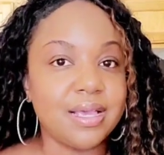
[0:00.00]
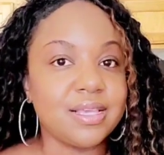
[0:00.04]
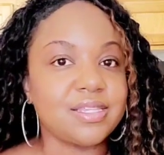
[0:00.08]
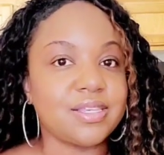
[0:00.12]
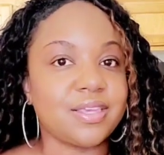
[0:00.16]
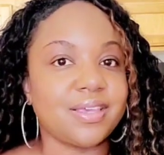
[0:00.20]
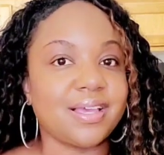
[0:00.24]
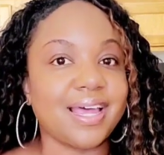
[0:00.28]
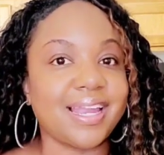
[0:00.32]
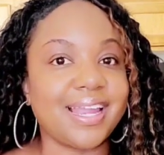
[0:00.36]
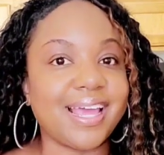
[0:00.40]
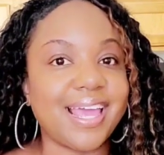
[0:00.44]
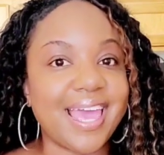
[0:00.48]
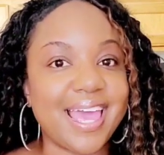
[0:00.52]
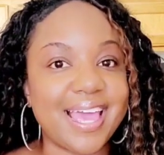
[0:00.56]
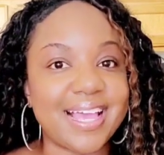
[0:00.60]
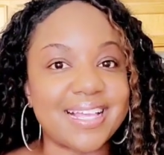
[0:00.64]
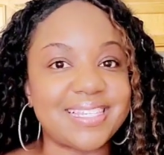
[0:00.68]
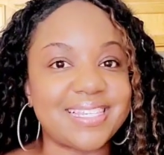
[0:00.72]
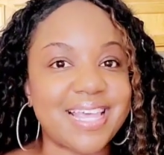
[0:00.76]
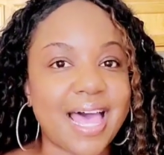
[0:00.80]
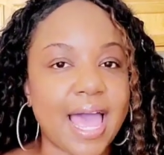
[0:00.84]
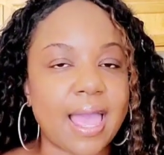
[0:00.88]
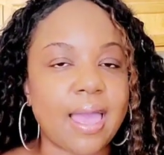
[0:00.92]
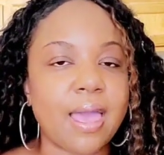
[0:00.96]
So you got to
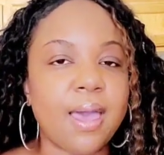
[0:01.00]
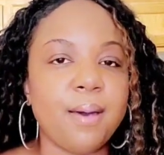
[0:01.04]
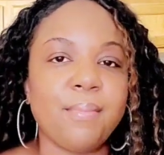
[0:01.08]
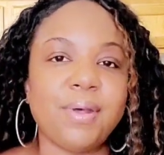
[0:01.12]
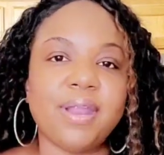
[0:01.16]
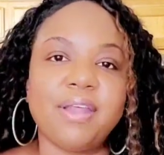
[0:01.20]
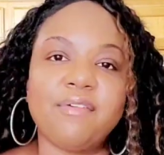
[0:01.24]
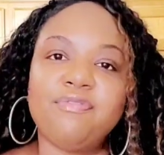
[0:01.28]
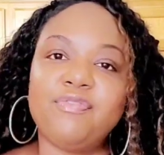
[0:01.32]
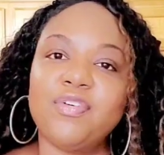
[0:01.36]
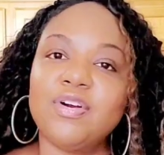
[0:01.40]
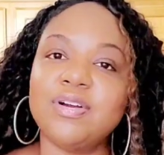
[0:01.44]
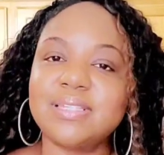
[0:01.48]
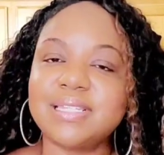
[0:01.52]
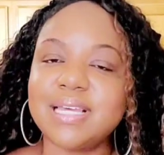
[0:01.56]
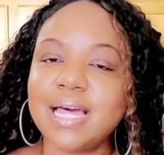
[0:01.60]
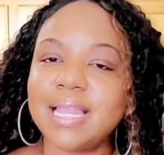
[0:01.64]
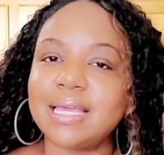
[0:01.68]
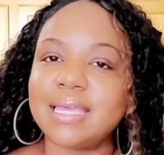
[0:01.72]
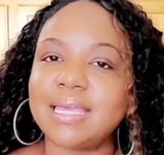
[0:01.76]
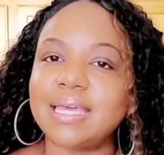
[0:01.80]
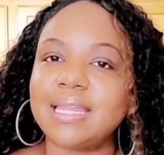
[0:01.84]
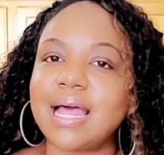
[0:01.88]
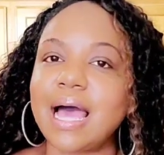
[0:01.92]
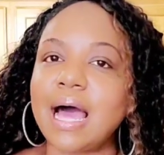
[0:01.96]
hang tight. But I first
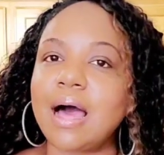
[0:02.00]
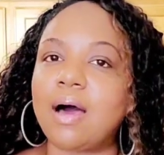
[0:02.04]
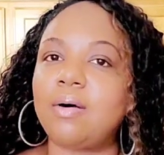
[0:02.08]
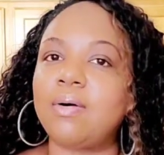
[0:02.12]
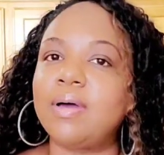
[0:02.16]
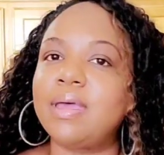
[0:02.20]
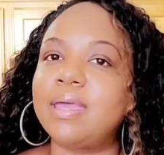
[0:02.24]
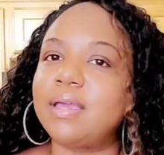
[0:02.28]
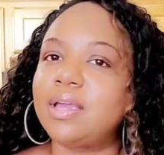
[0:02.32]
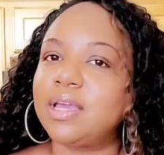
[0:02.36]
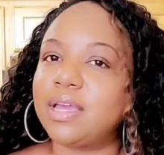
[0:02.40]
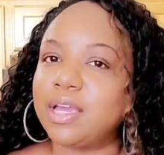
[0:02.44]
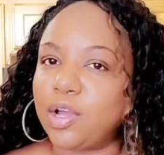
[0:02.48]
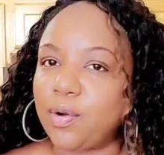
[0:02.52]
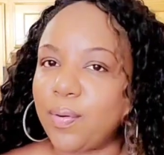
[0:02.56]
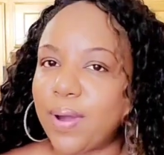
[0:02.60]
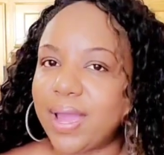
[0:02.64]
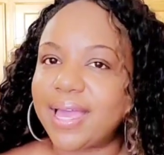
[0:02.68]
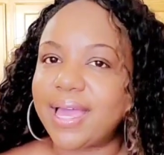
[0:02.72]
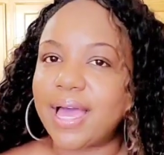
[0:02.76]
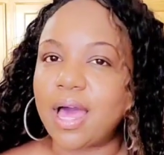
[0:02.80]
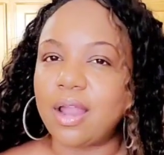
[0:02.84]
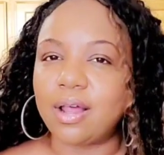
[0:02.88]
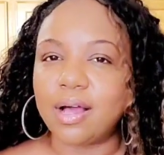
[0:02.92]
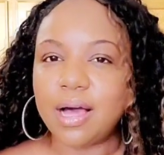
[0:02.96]
got to get out and
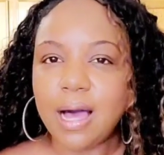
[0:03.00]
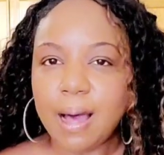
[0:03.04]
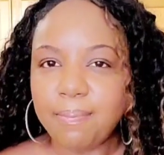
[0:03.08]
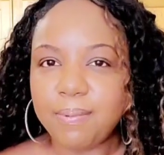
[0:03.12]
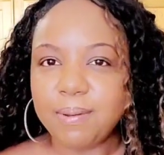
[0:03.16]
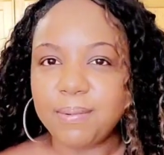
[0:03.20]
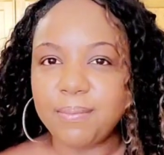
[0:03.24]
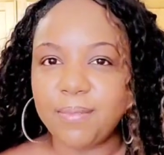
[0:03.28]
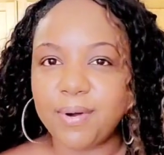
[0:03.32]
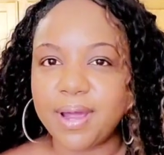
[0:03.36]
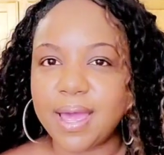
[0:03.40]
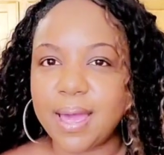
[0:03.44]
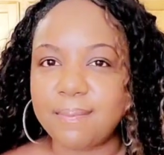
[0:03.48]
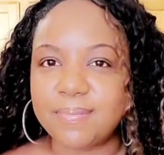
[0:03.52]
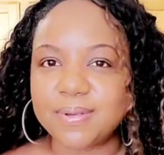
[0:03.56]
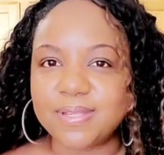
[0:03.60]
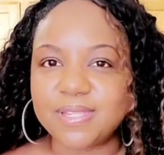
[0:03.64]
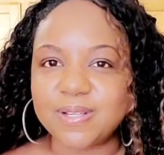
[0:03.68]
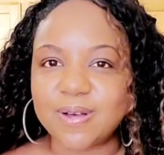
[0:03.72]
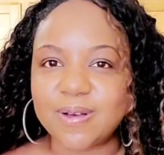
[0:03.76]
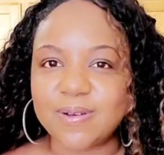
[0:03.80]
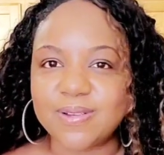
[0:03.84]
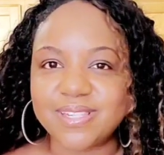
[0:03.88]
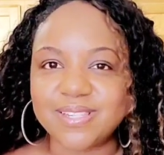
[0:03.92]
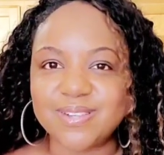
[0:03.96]
crank out a couple more
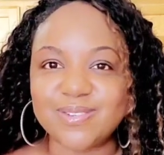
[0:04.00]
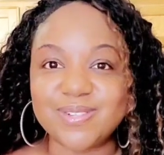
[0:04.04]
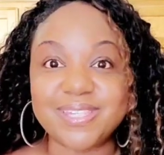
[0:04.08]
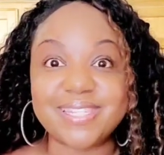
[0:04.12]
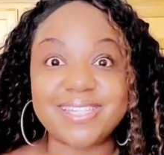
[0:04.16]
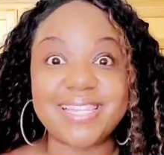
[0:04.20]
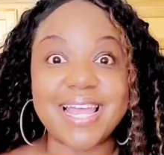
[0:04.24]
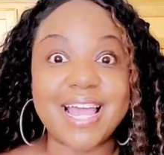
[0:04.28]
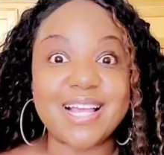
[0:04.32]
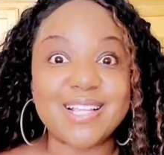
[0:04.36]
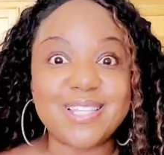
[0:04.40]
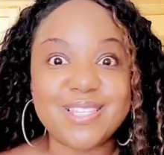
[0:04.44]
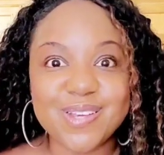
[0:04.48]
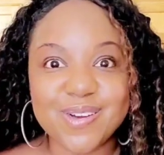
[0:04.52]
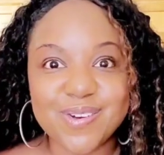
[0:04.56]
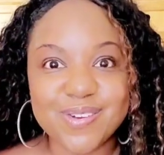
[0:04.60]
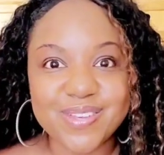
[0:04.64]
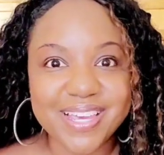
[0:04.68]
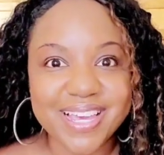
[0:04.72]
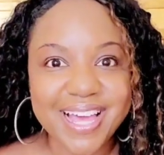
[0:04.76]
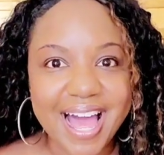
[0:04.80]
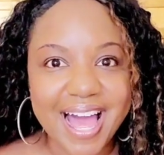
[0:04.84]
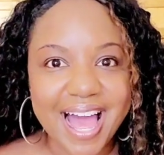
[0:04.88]
episodes. So stay tuned,